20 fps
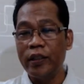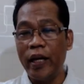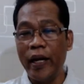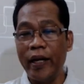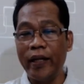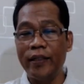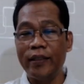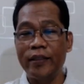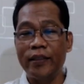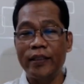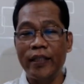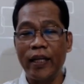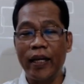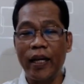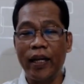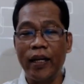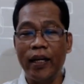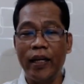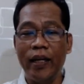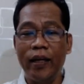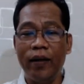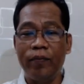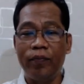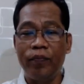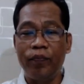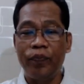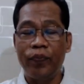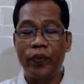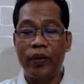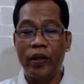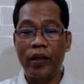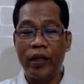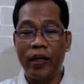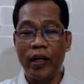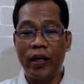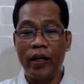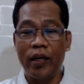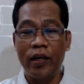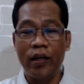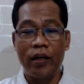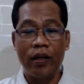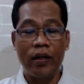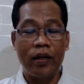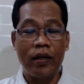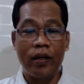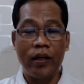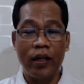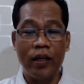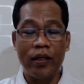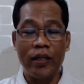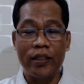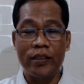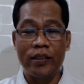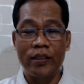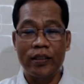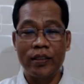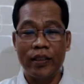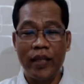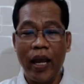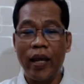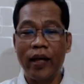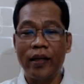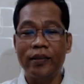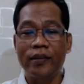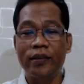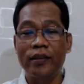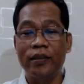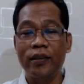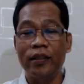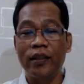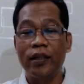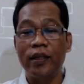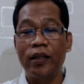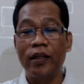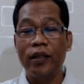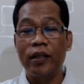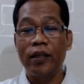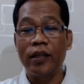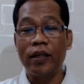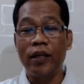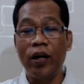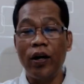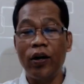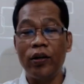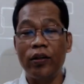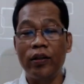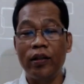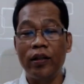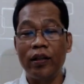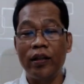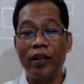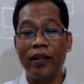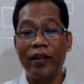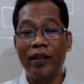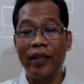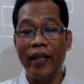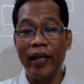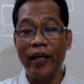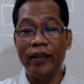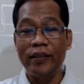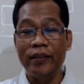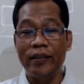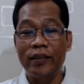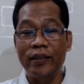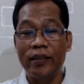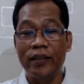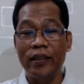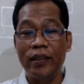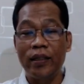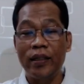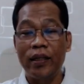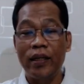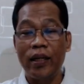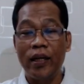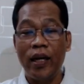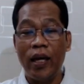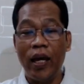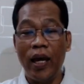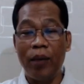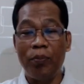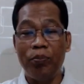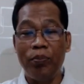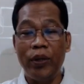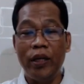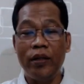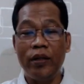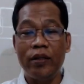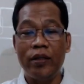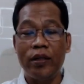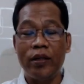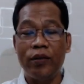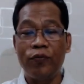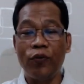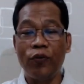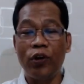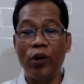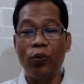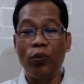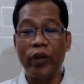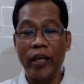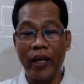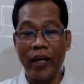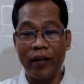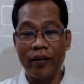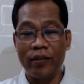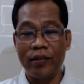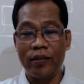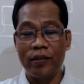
And secondly, here in this text, God digs a pit for the wicked.